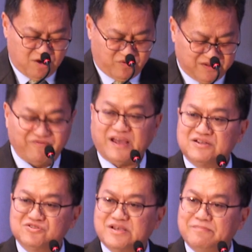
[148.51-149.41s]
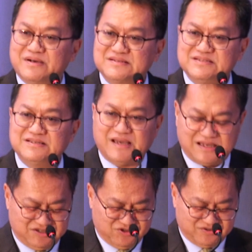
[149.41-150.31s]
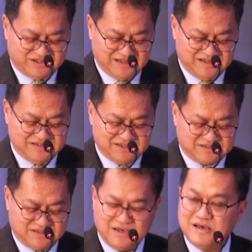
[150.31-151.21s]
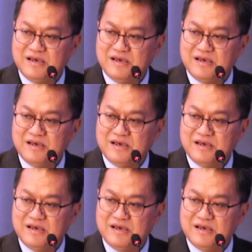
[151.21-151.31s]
with various emerging and new challenges,